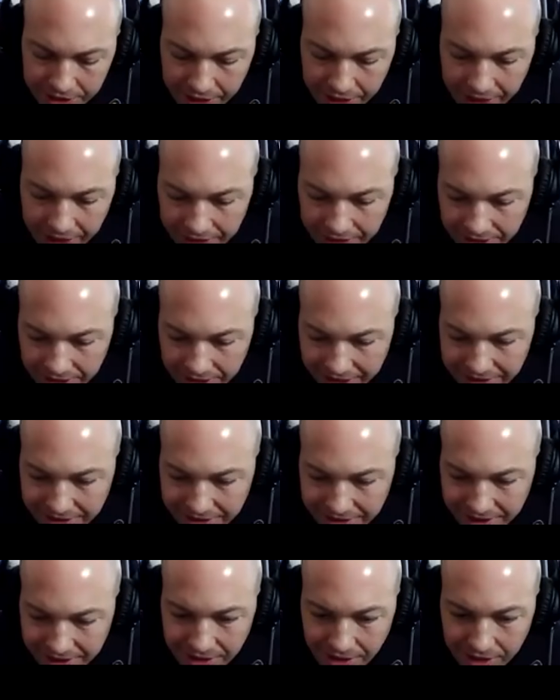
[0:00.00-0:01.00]
and like
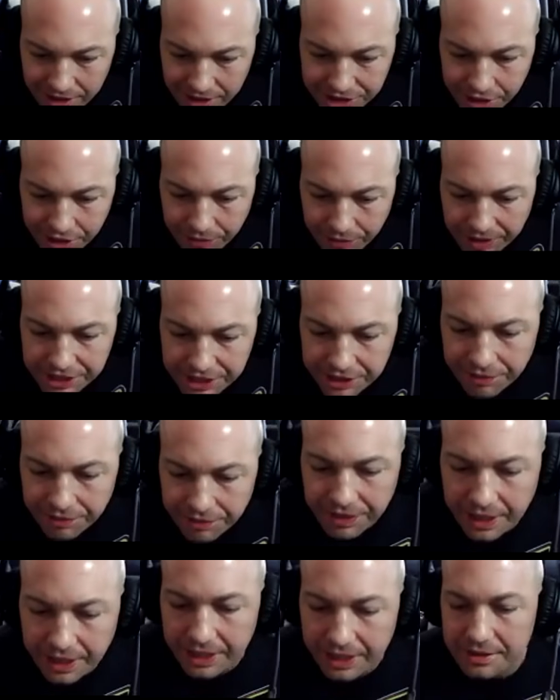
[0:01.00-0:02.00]
TikTok generation of
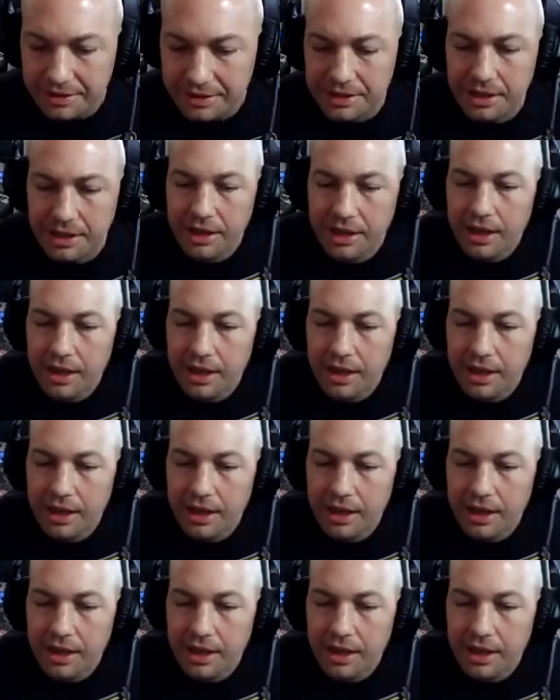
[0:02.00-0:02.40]
things,